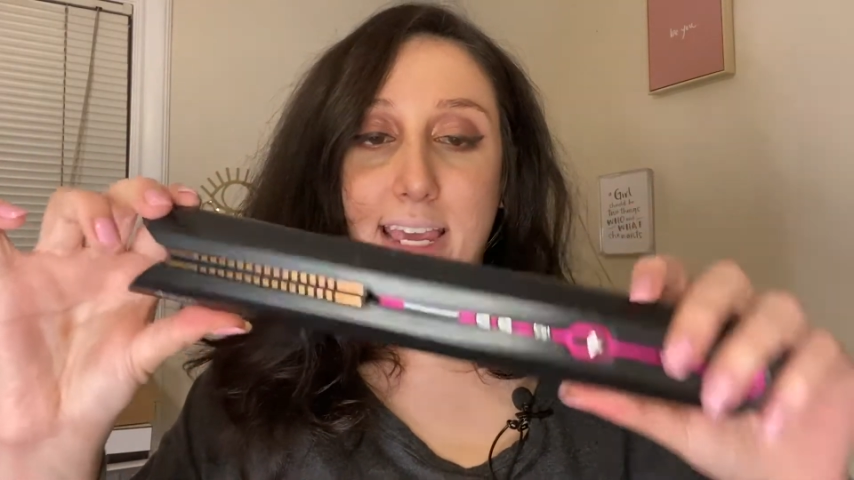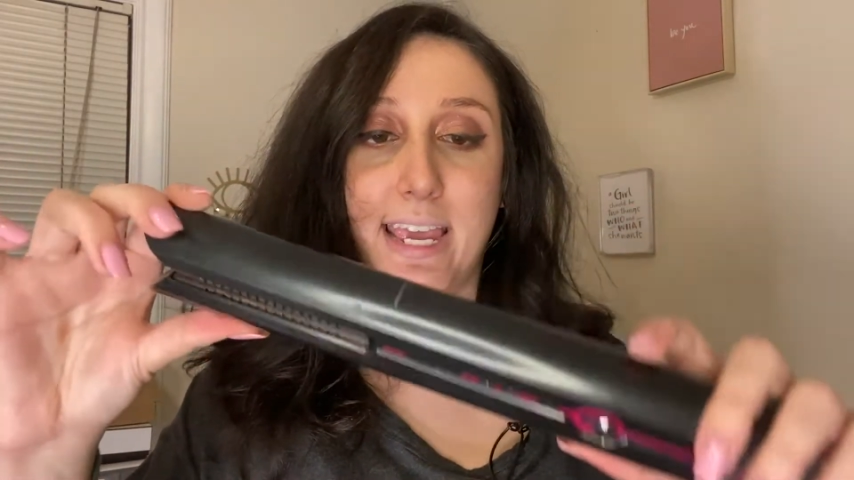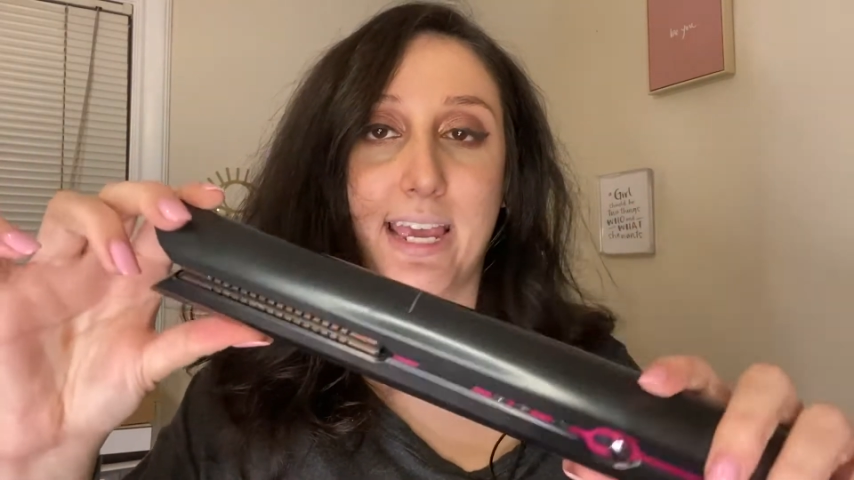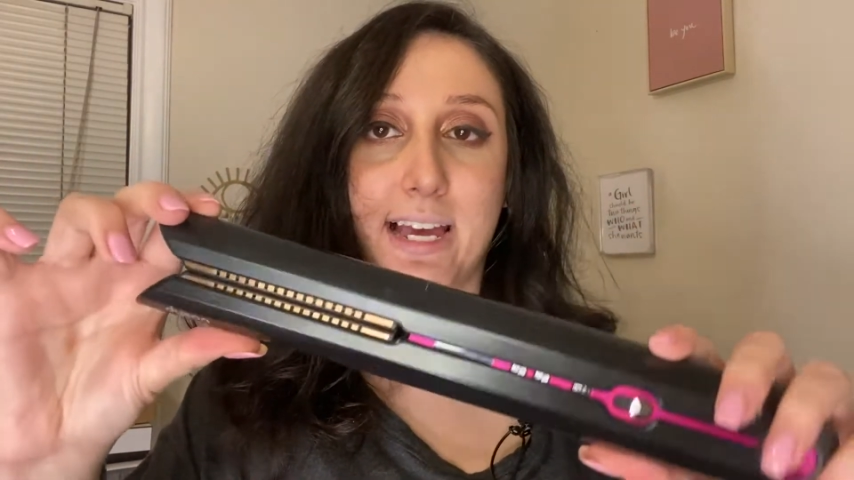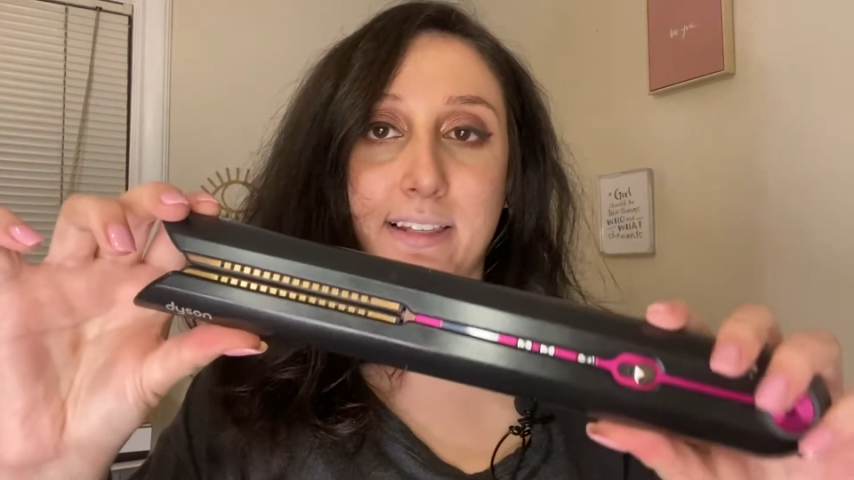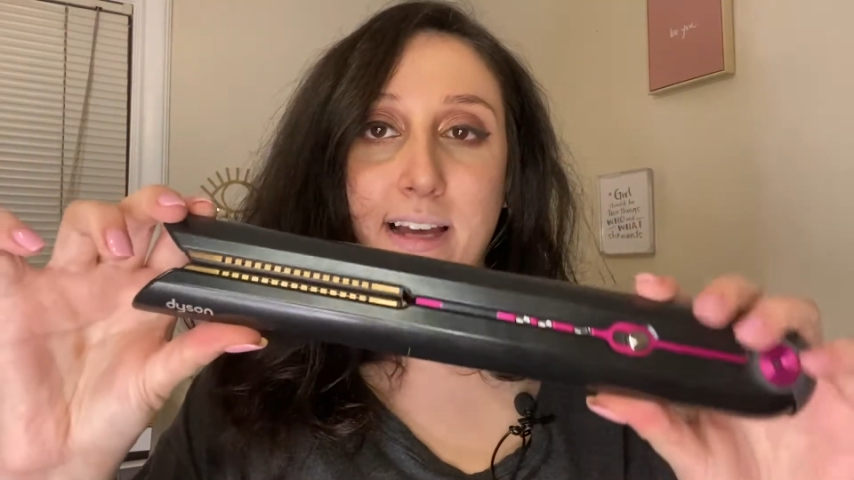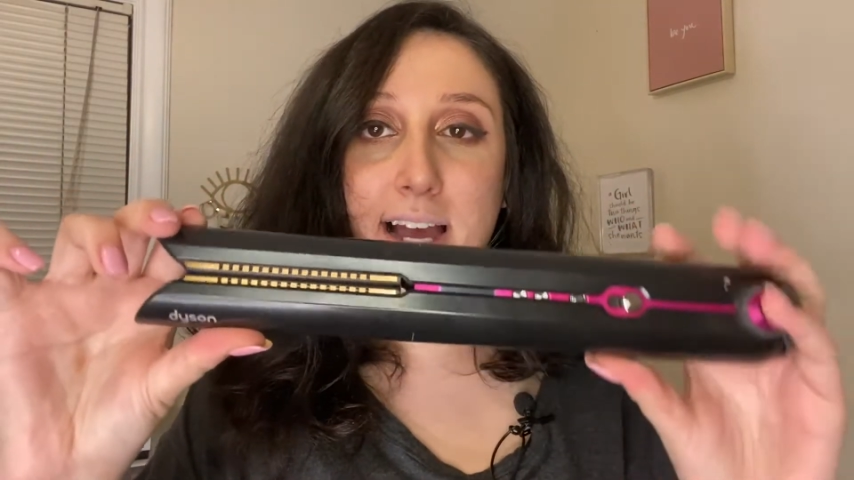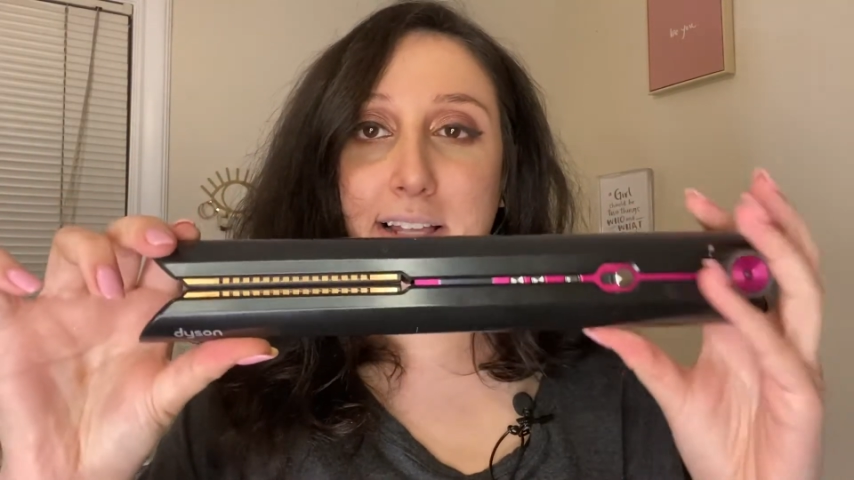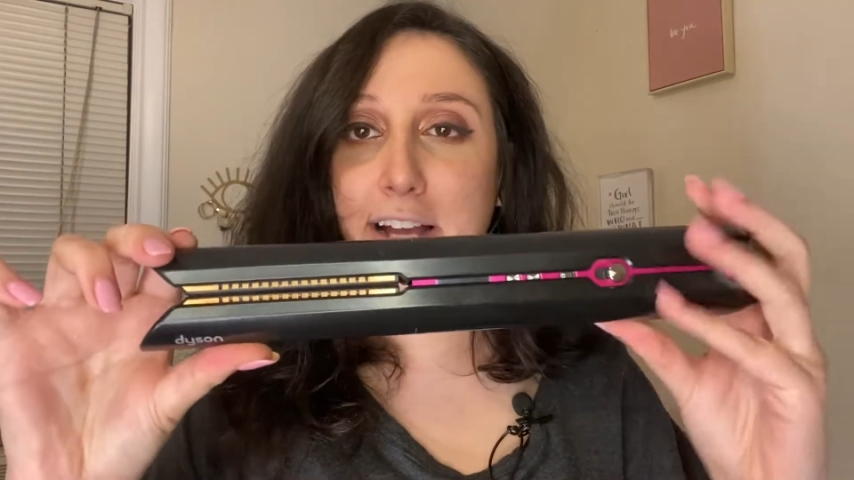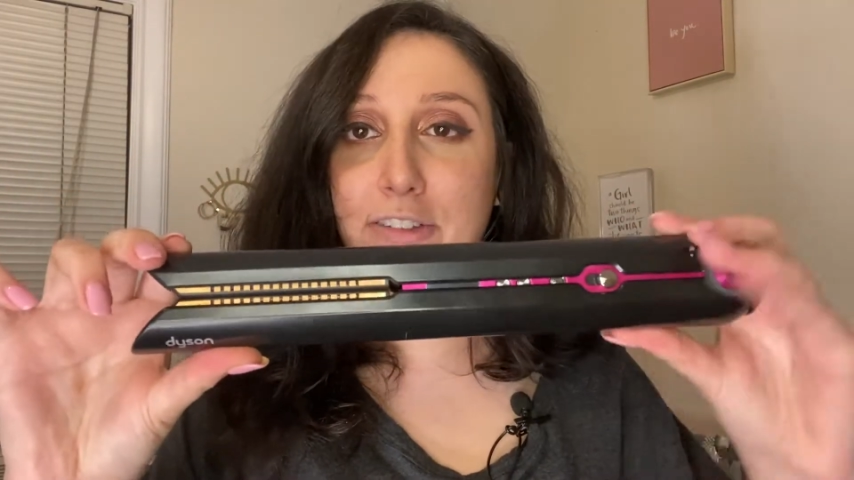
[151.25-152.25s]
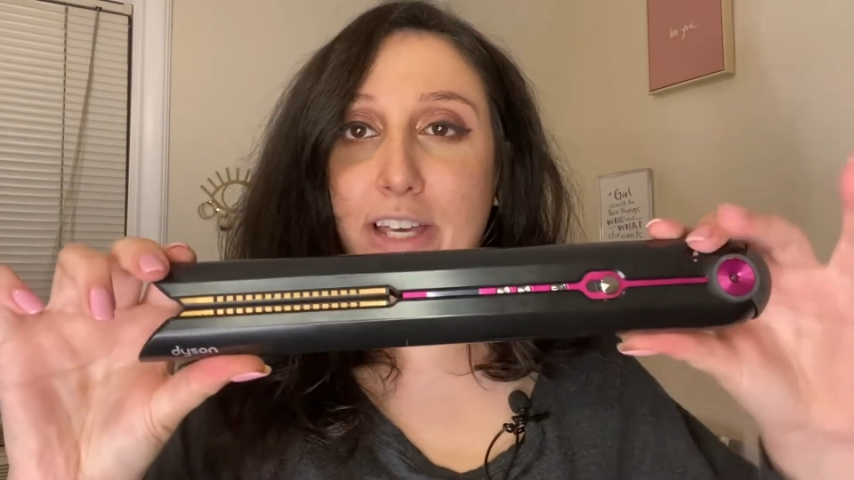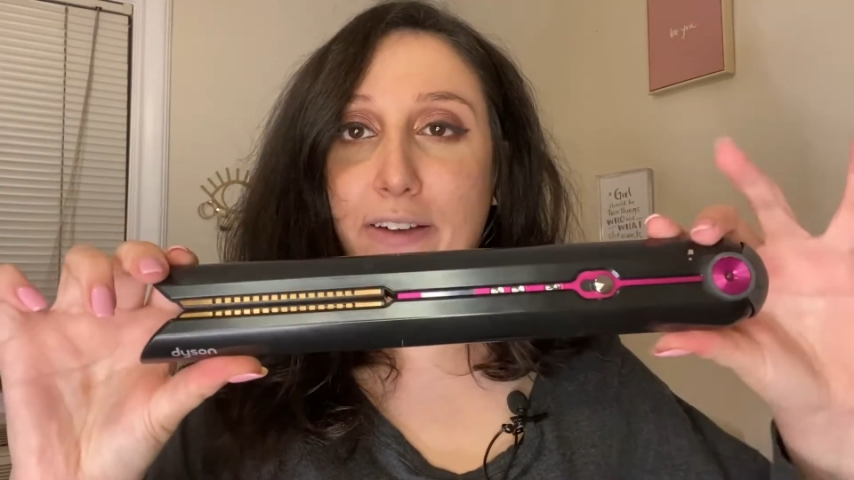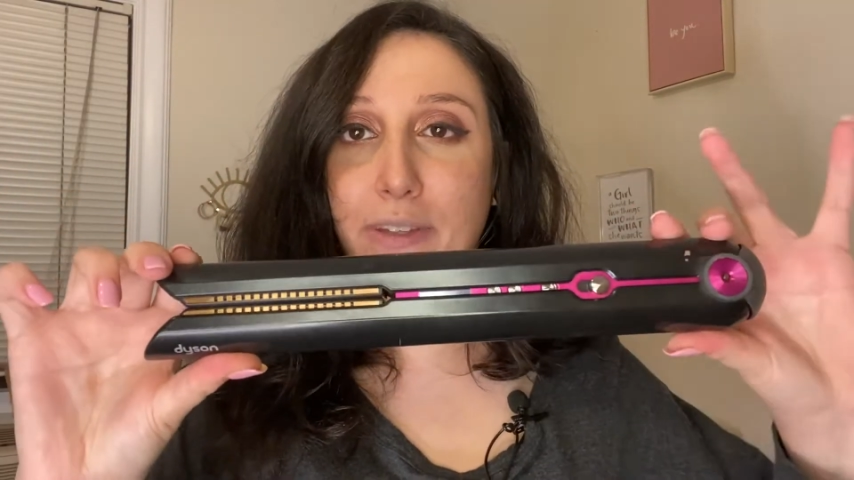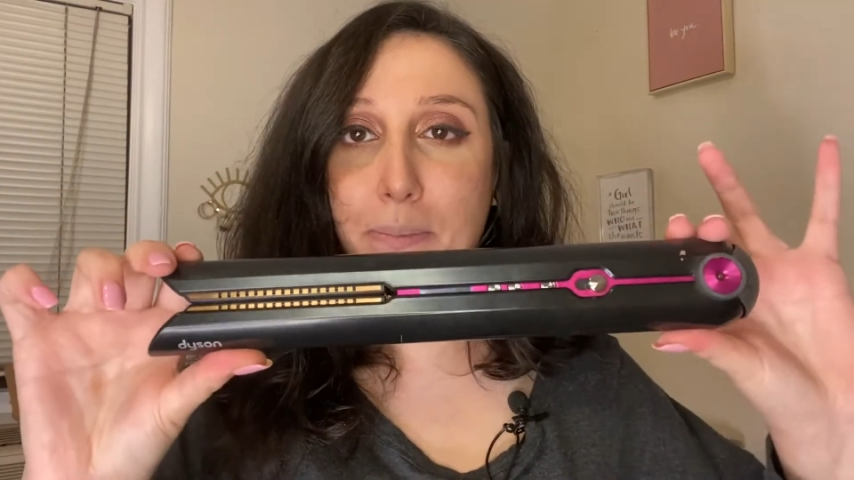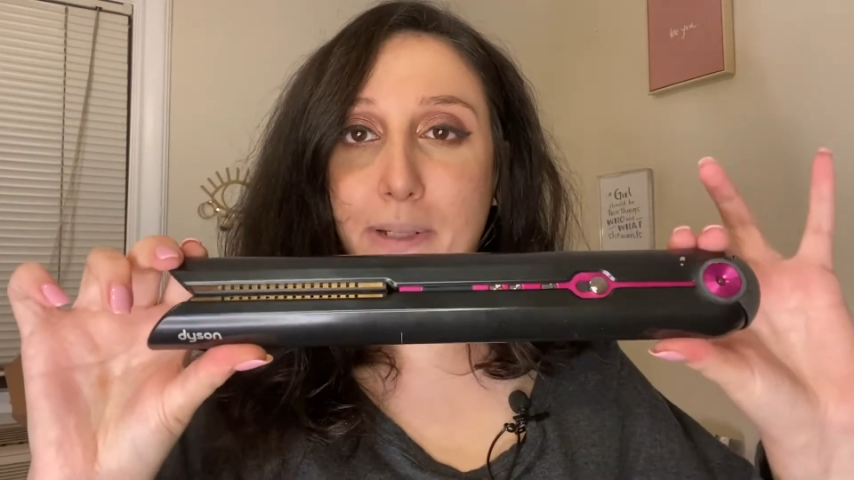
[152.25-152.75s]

and I just have the